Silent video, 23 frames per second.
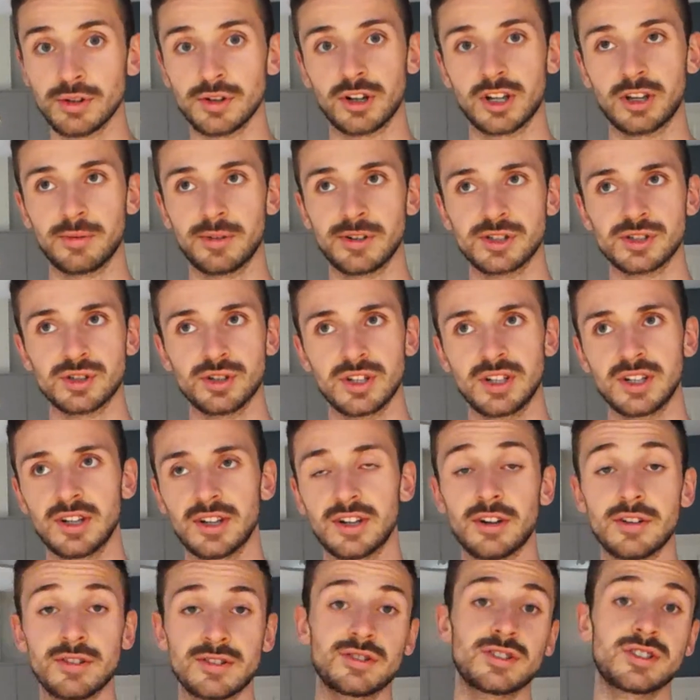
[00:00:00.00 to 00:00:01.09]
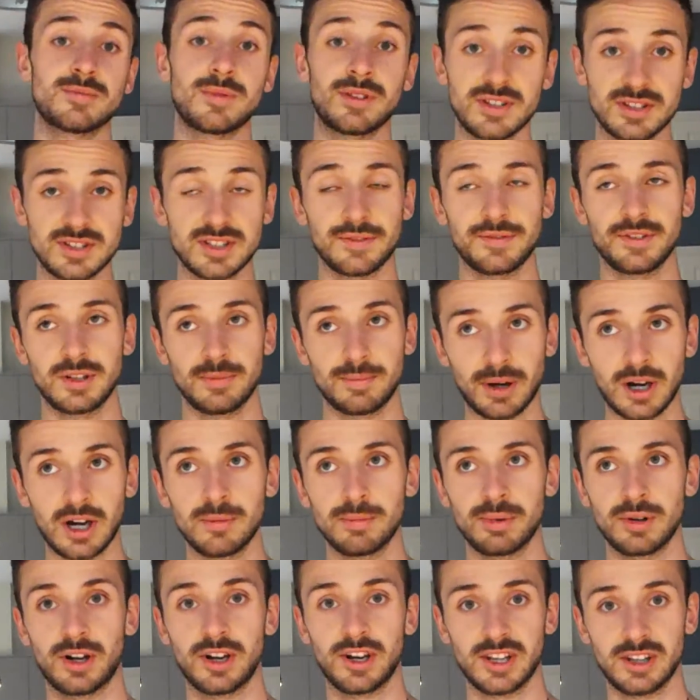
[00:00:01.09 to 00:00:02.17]
documentary. I know he's got some other stuff in the
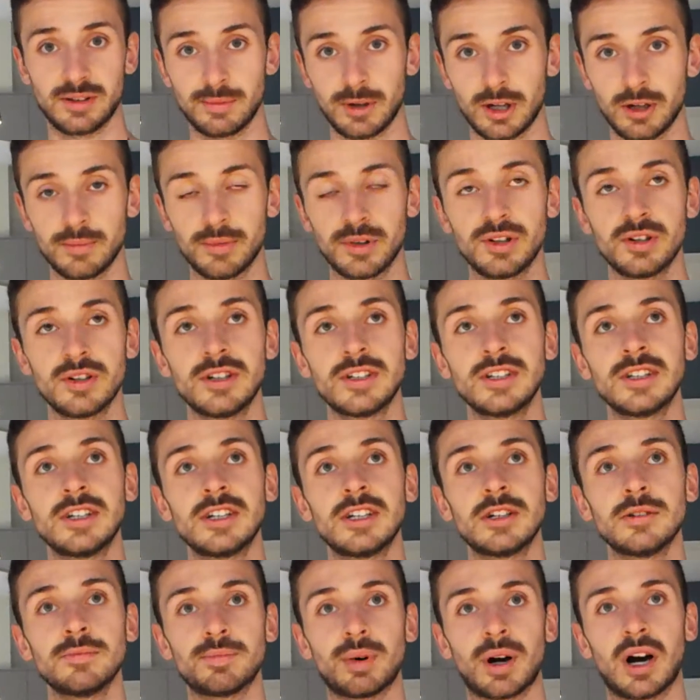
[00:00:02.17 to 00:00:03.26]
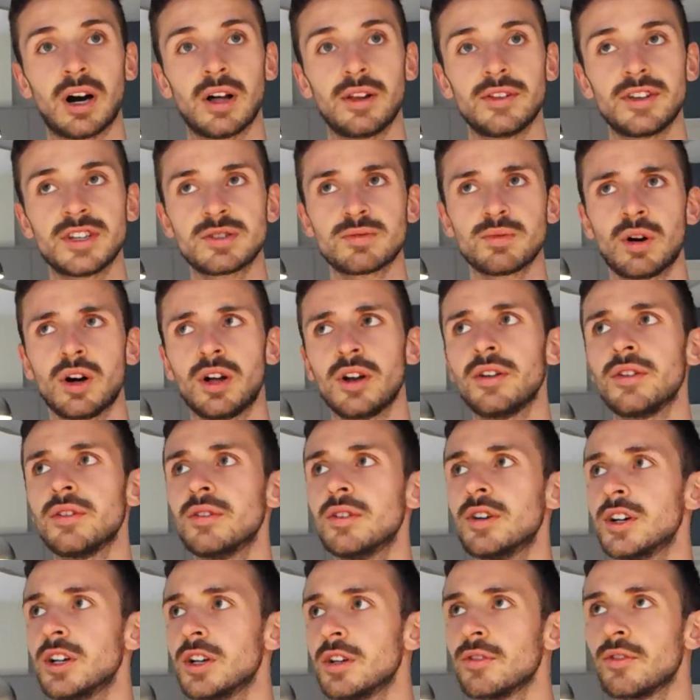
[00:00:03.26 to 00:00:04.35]
pipeline at the moment, but this
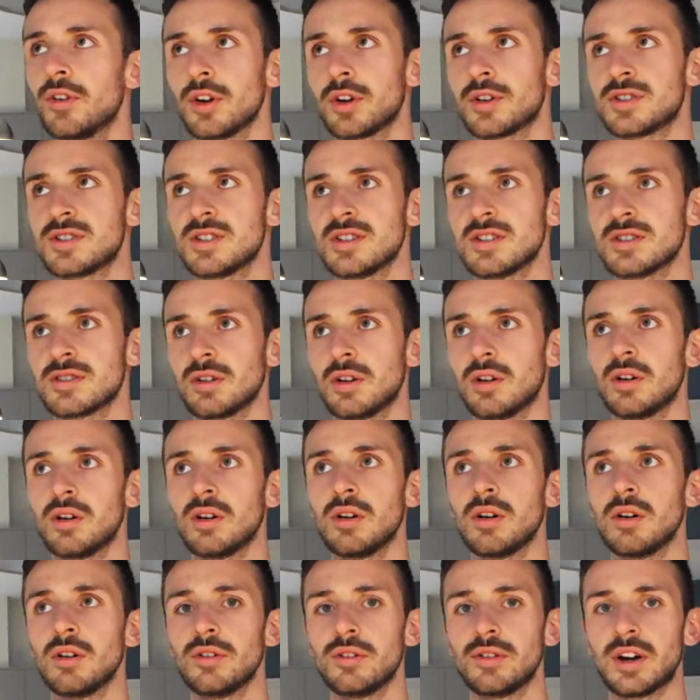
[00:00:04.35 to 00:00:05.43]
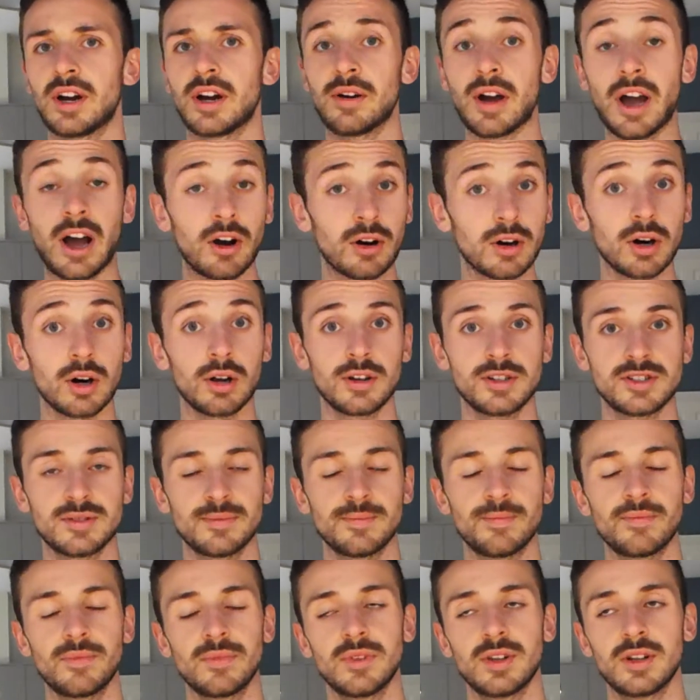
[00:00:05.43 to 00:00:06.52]
one focuses on
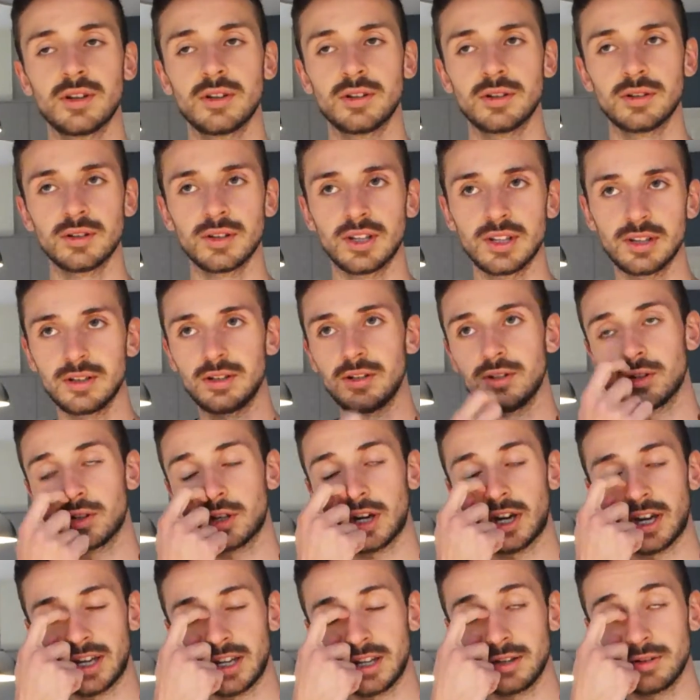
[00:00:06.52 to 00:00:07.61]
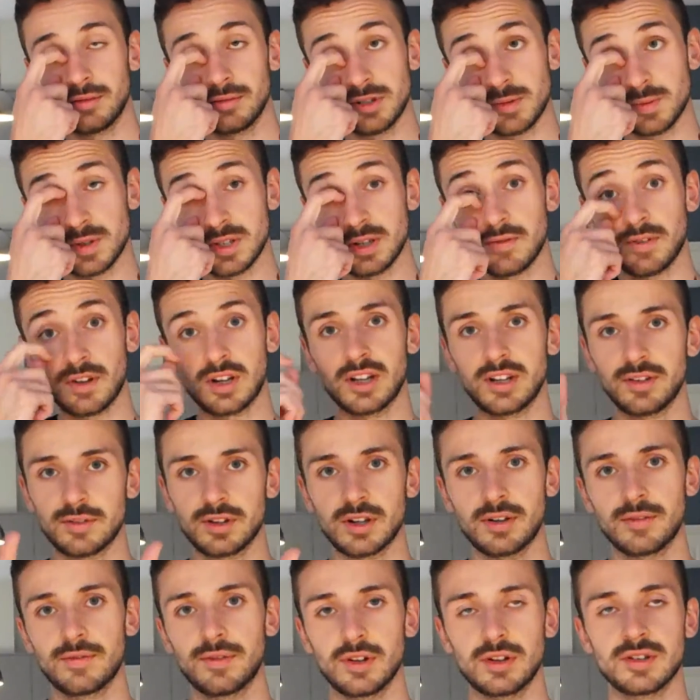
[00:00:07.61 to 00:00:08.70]
alcoholism in the UK, specifically
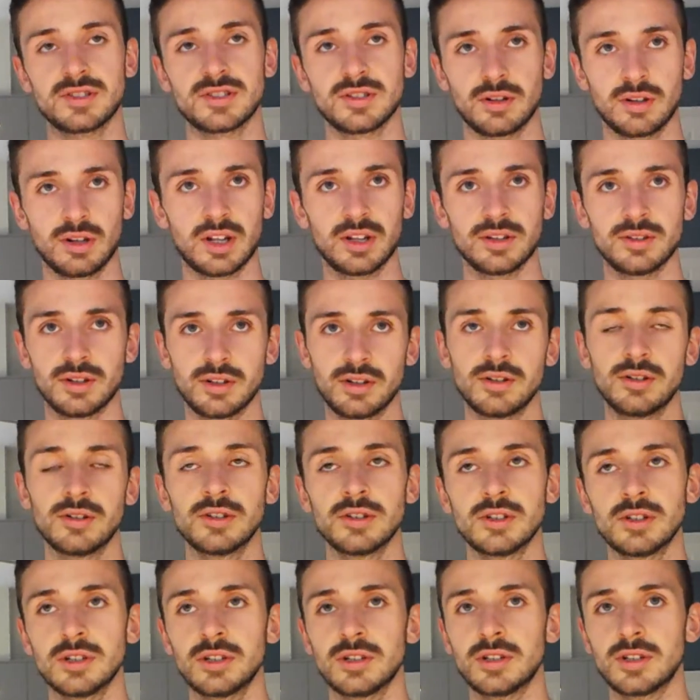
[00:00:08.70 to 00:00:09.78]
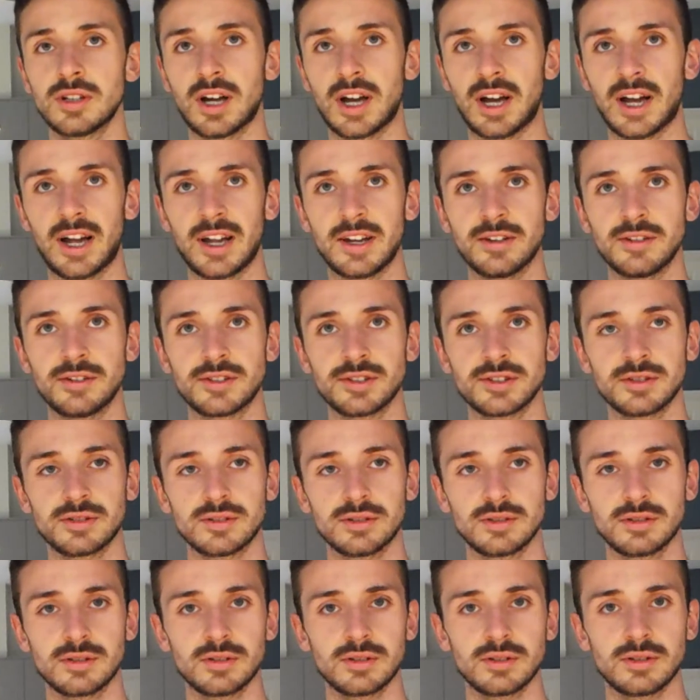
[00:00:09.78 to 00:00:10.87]
kind of focuses on London, and
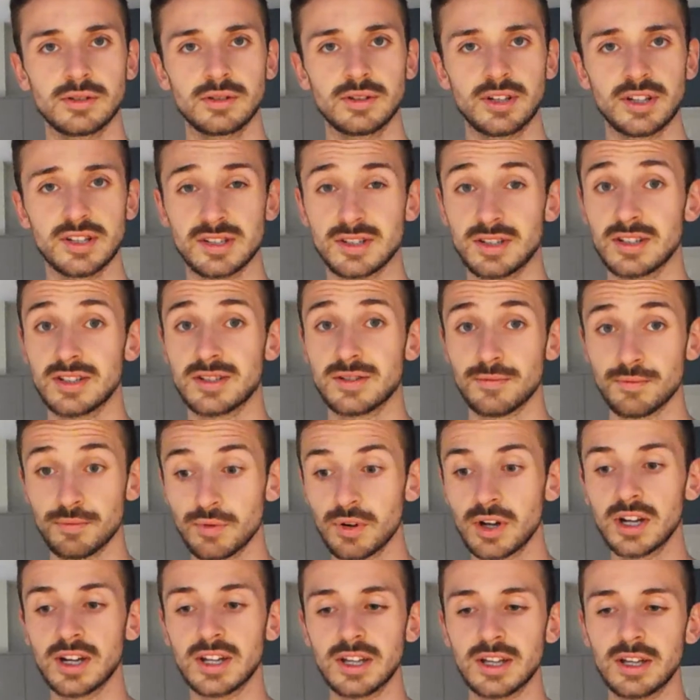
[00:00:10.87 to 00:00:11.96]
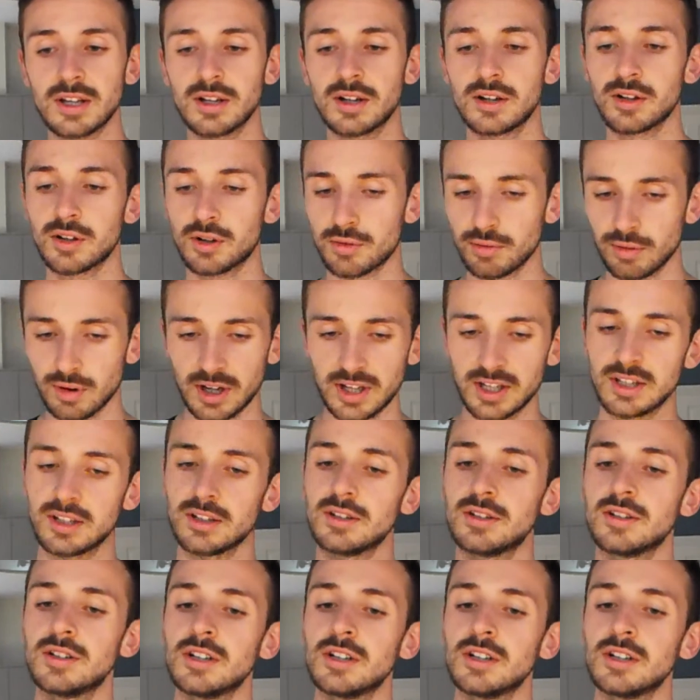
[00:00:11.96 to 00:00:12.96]
it's a really great